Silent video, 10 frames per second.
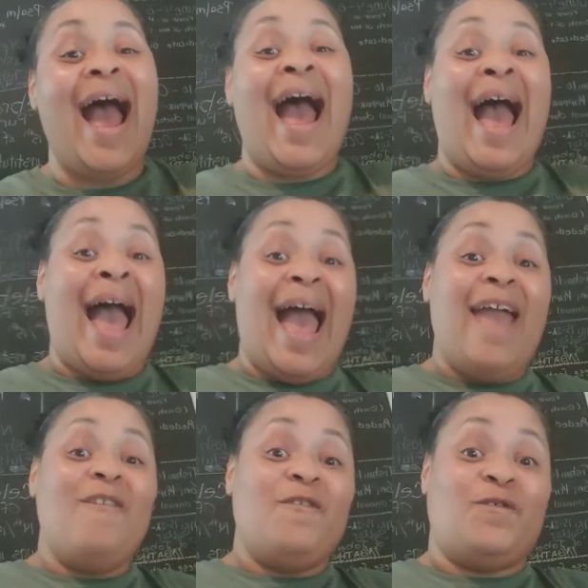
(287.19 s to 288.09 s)
I
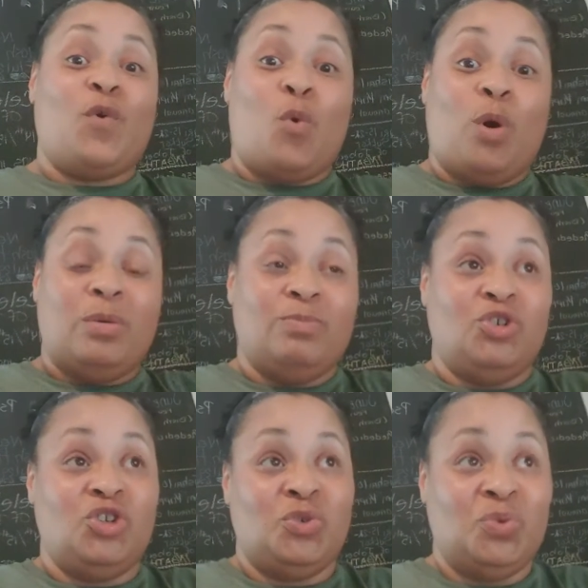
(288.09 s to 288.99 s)
formed
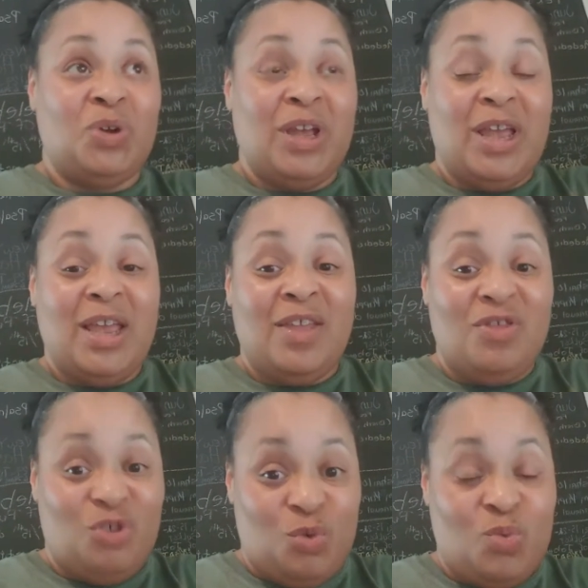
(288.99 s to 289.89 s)
you
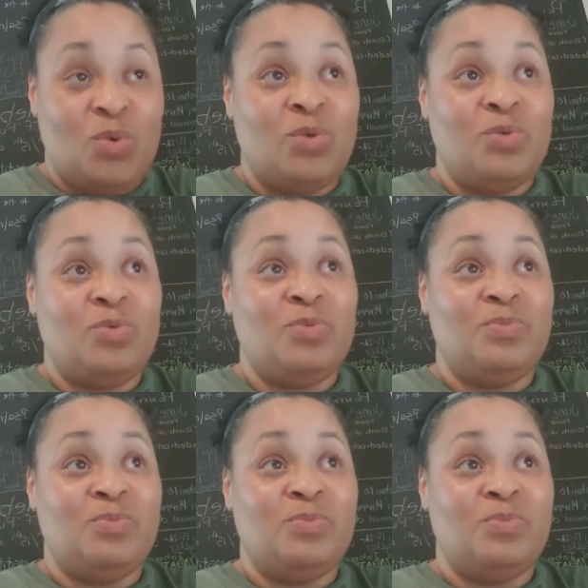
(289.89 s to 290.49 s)
in the womb,